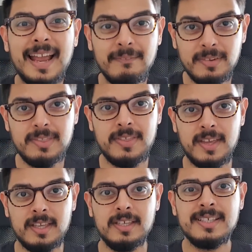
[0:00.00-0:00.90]

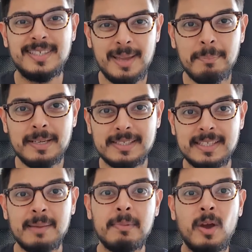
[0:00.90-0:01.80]
everything step by
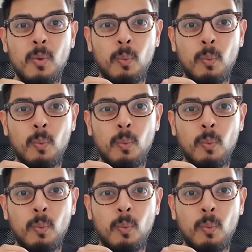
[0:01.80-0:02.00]
step.